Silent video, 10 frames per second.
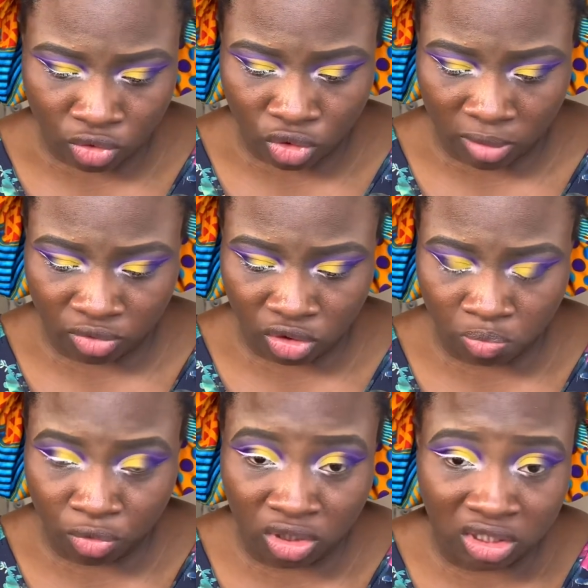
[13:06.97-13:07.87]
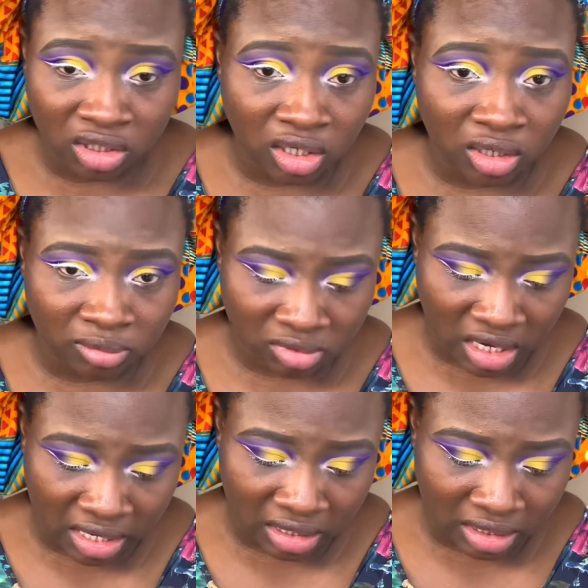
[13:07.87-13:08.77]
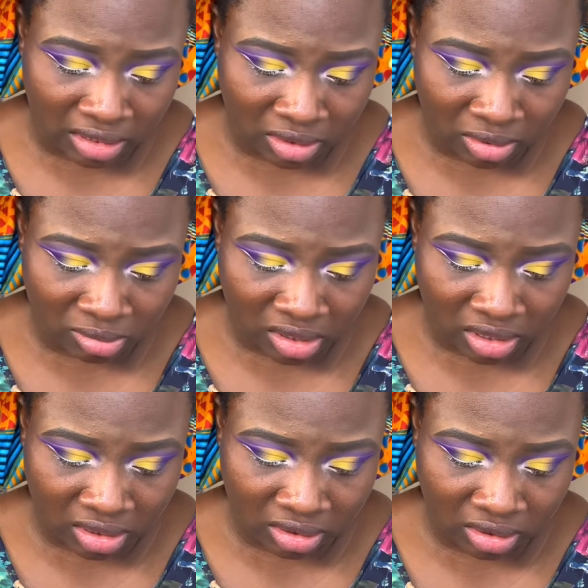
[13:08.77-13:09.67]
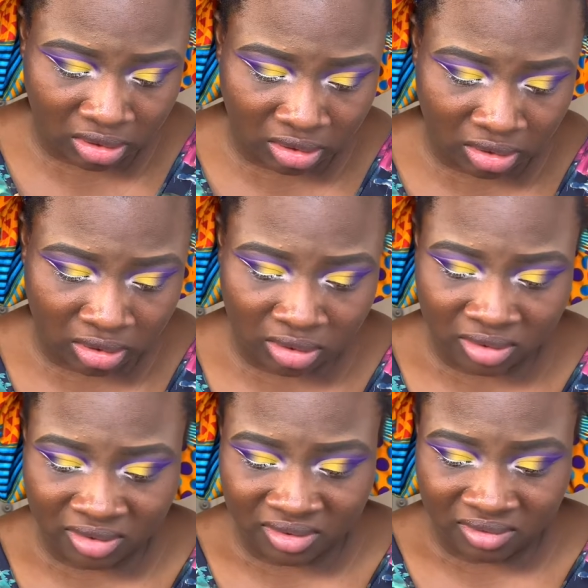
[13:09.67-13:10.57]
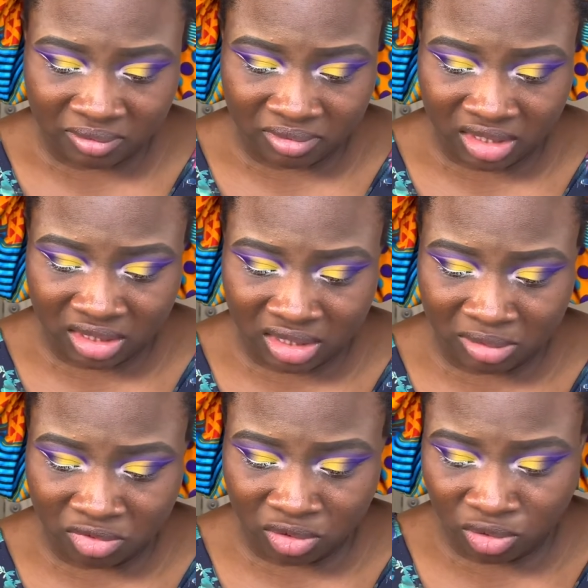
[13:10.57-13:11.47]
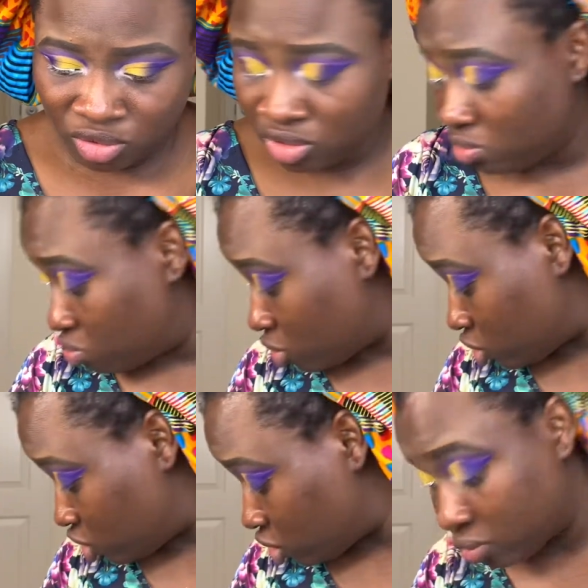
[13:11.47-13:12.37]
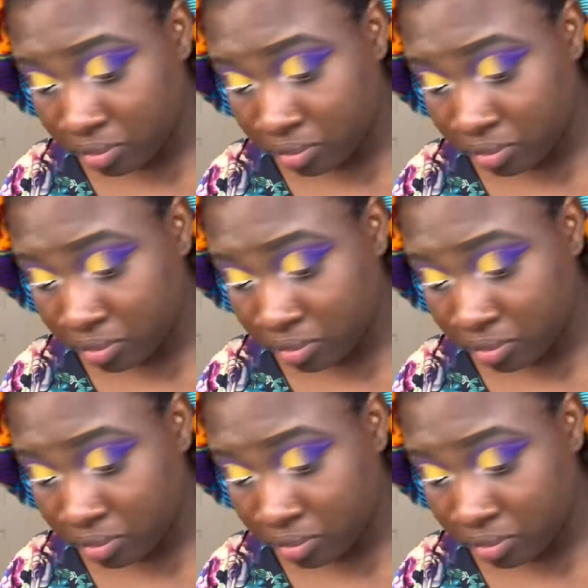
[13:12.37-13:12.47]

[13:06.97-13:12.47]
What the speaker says: So I'm just putting the eyeliner on my hand, and then I'm gonna use a brush